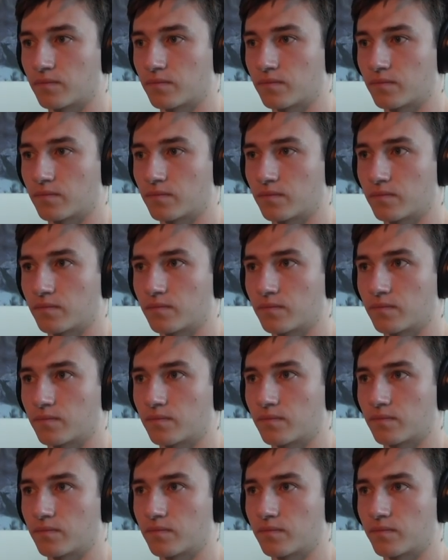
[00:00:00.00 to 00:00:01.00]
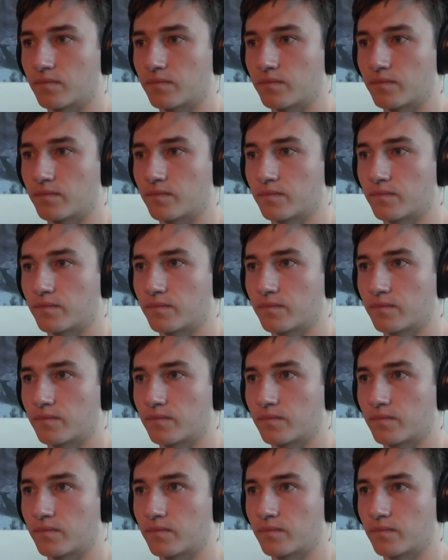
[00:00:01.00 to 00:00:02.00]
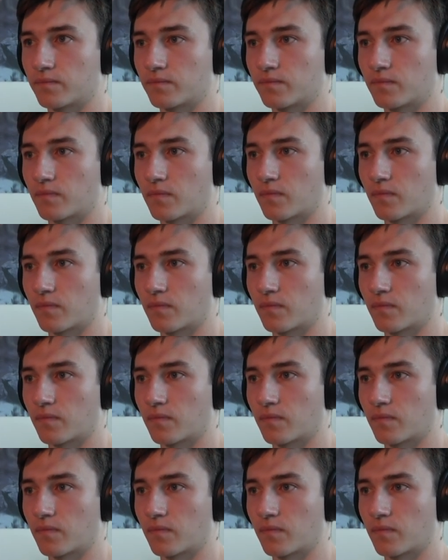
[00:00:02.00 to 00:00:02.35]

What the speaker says: (silence)